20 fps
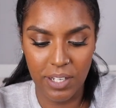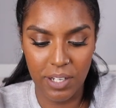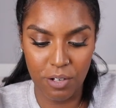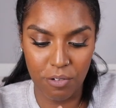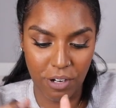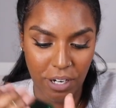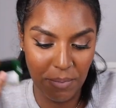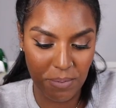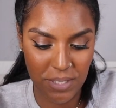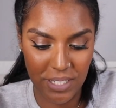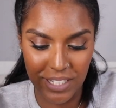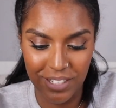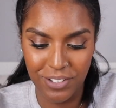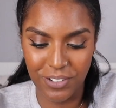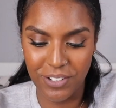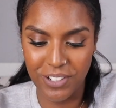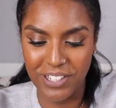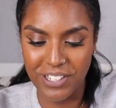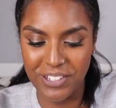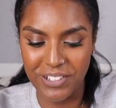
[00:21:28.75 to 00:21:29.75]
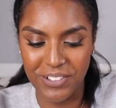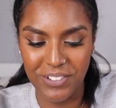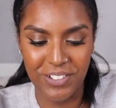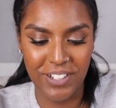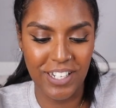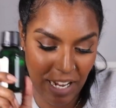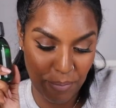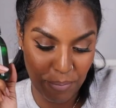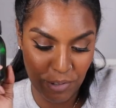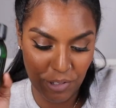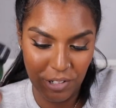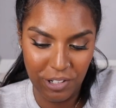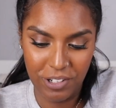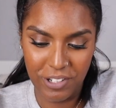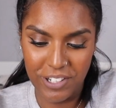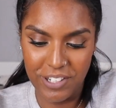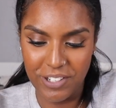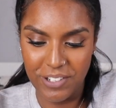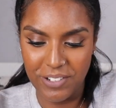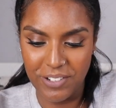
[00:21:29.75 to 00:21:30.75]
grapeseed oil, apricot
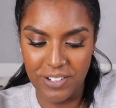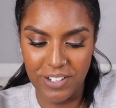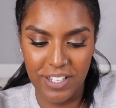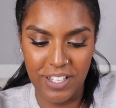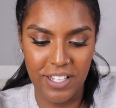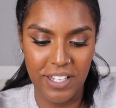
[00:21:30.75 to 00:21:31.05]
oil,